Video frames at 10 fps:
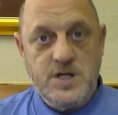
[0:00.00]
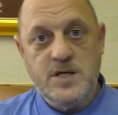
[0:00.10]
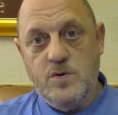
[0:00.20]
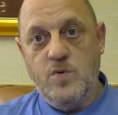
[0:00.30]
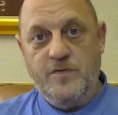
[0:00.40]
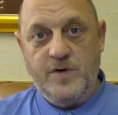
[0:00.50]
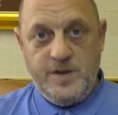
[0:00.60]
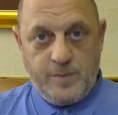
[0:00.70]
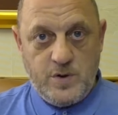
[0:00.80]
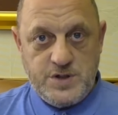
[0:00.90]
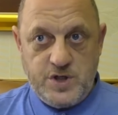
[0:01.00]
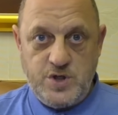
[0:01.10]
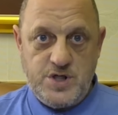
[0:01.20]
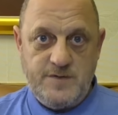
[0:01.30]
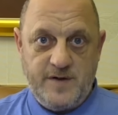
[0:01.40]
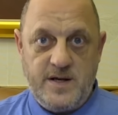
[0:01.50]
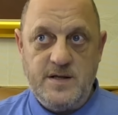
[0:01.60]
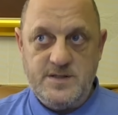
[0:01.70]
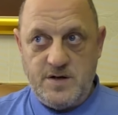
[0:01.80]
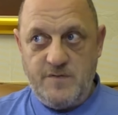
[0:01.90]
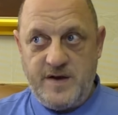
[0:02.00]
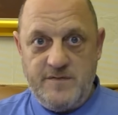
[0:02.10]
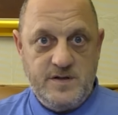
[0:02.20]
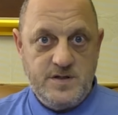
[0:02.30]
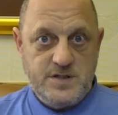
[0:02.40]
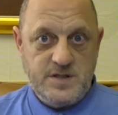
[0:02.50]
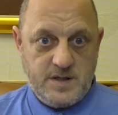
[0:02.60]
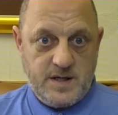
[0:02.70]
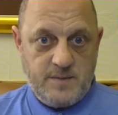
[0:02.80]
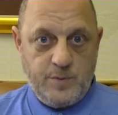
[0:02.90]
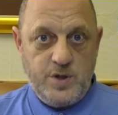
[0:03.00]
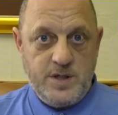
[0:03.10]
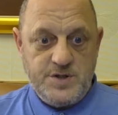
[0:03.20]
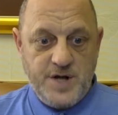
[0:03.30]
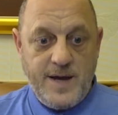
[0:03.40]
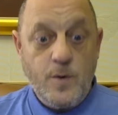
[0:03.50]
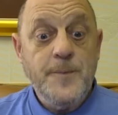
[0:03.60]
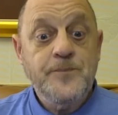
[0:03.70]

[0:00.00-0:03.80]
and hopefully the prosecution find there's enough evidence to put you in trial.